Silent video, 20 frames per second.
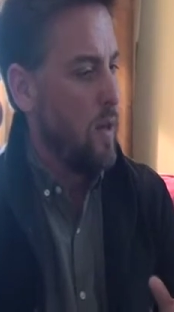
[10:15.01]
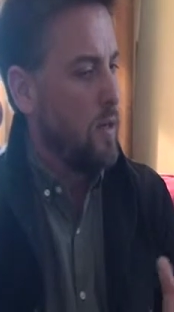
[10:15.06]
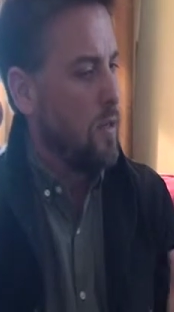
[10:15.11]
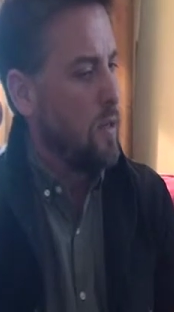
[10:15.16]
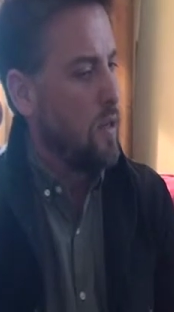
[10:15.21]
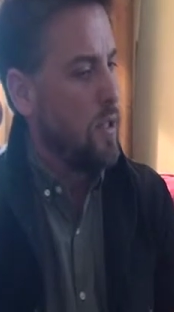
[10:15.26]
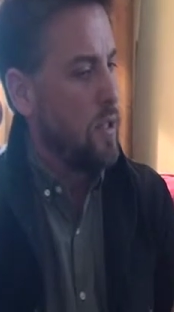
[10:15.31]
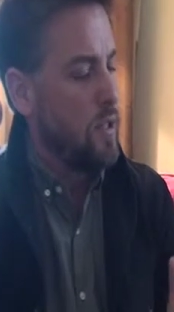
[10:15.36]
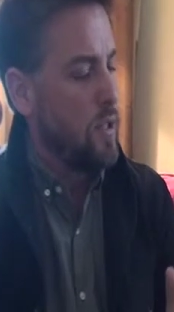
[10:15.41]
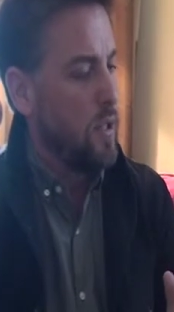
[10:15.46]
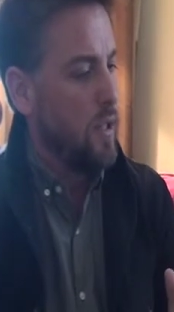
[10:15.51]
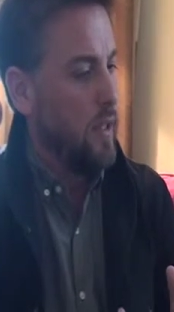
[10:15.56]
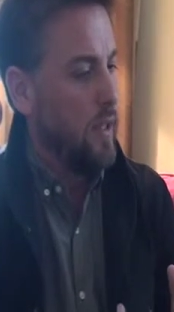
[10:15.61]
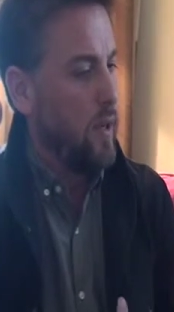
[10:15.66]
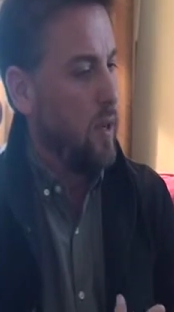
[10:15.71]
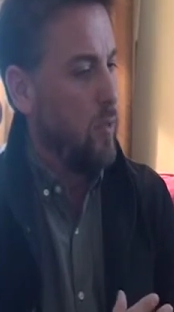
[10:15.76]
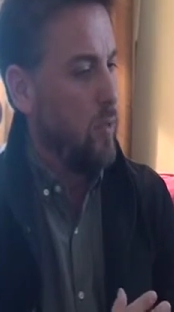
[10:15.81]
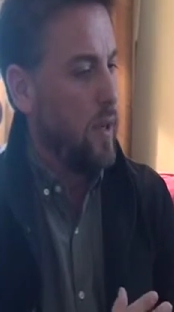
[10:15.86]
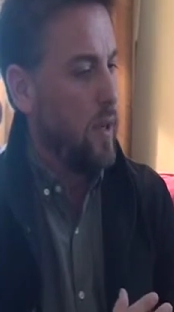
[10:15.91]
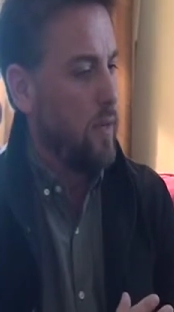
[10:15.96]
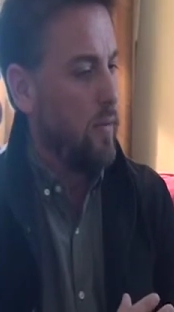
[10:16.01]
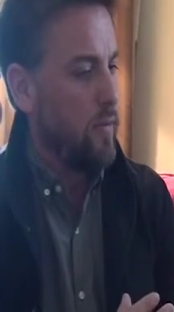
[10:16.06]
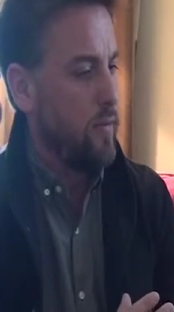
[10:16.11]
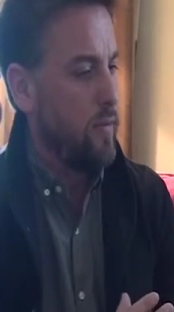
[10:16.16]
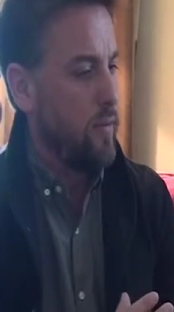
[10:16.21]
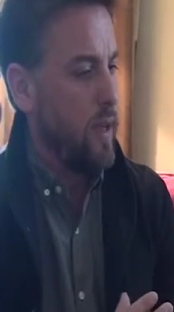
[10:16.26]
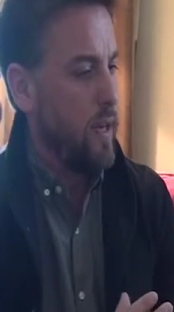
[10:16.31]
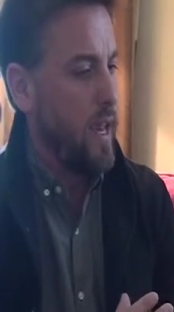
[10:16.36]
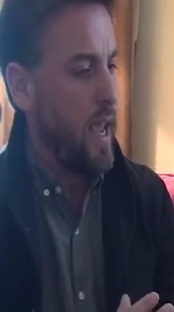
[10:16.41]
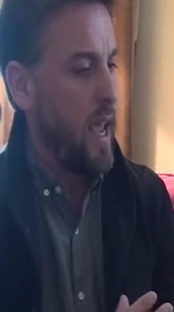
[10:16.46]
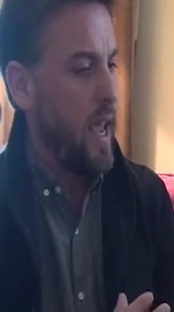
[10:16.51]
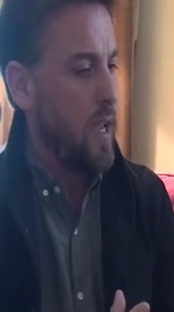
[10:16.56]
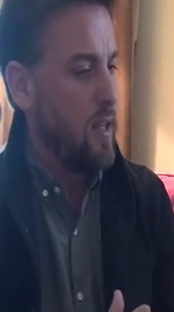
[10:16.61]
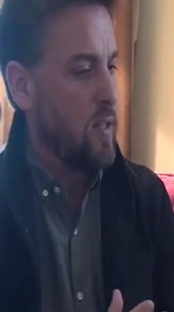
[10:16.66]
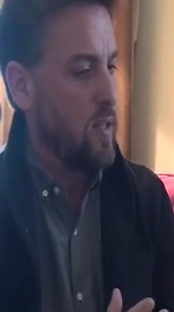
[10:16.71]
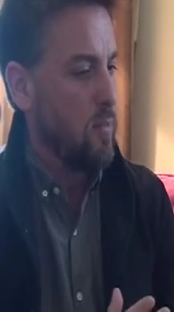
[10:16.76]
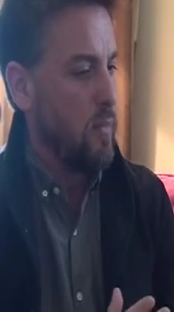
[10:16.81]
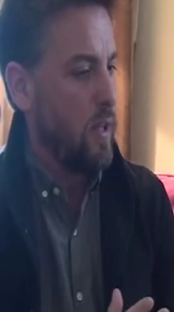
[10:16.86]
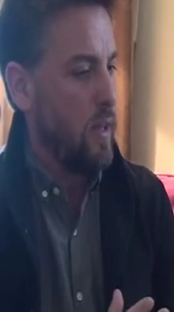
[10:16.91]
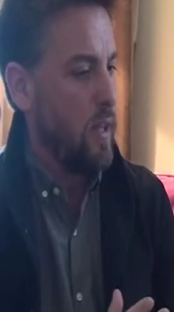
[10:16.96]
There's just a little bit of
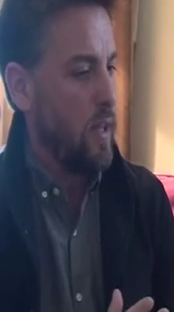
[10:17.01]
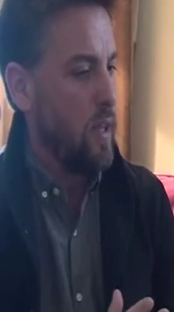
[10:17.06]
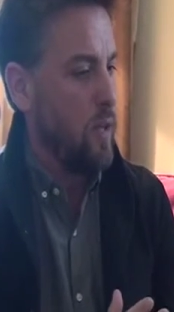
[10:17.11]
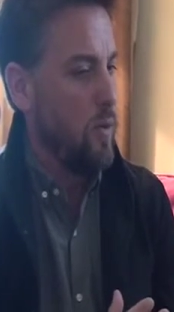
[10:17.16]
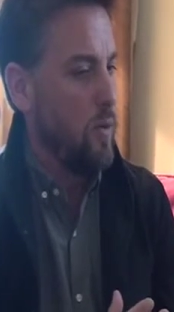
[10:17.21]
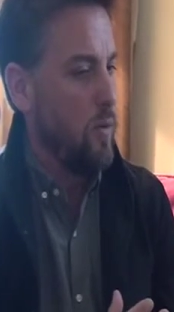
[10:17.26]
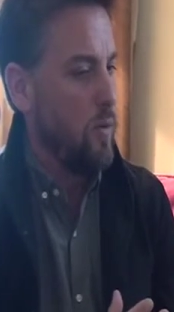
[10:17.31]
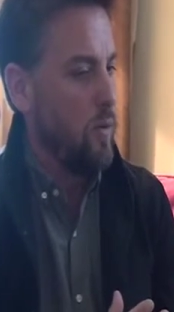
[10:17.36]
enhancement that